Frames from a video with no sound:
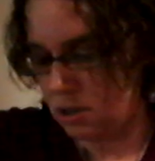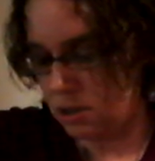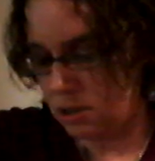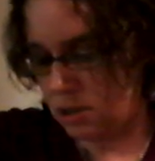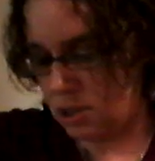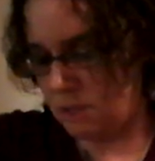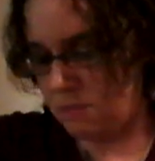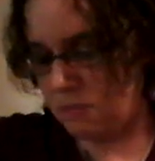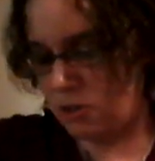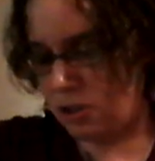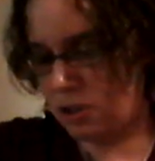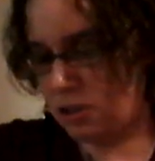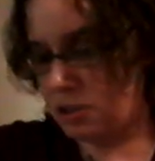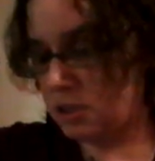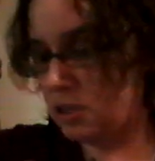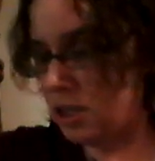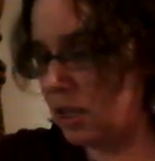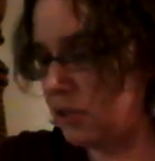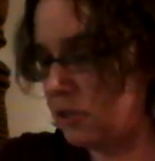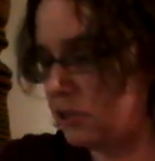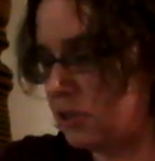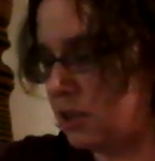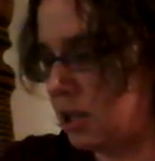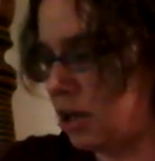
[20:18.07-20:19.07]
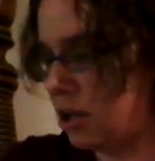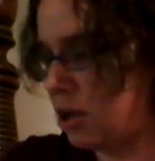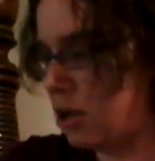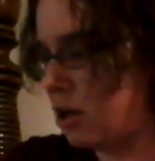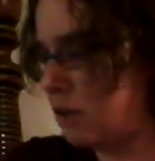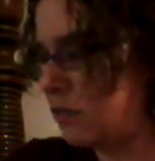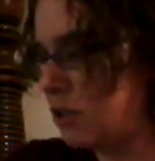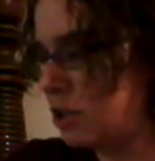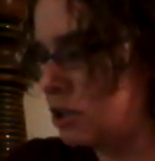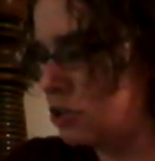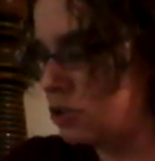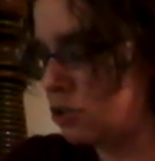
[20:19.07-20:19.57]
Tim couldn't get the day
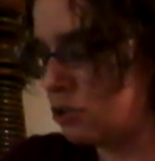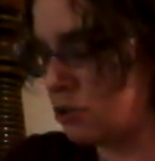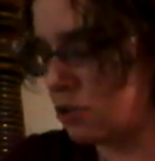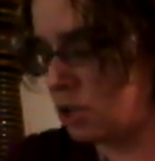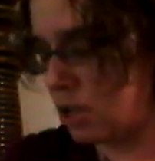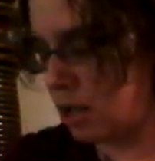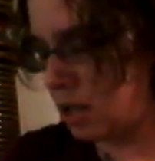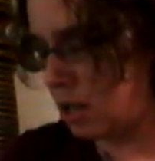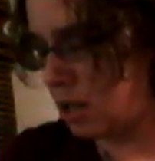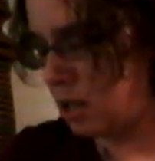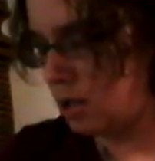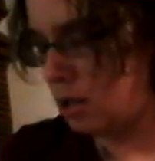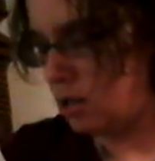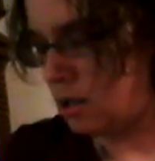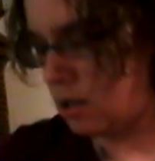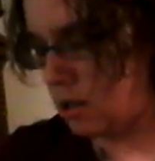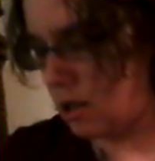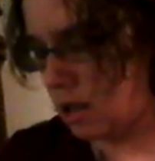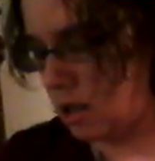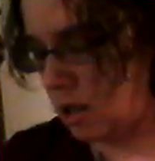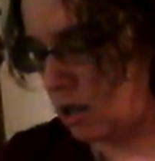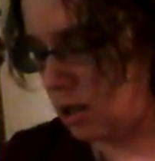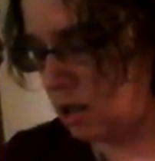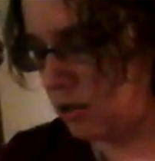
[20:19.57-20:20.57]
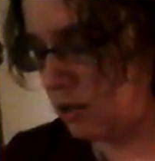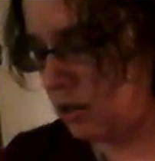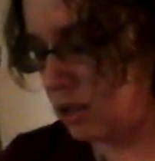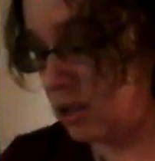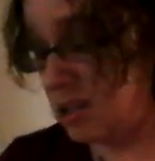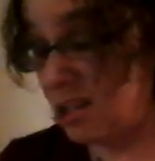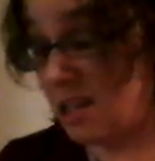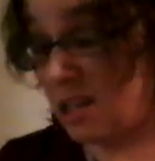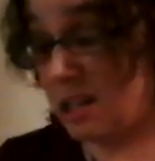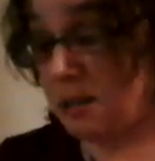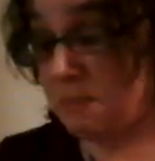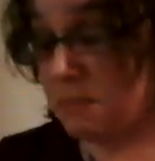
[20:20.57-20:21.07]
off yesterday, and then
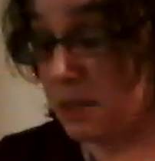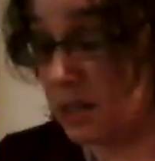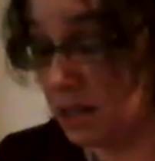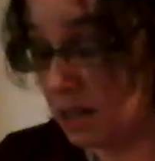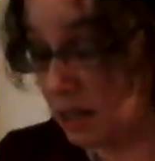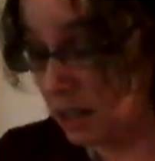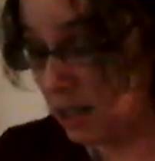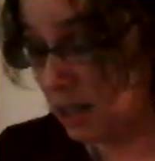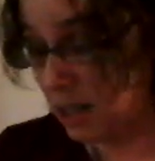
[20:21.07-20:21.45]
he had a meeting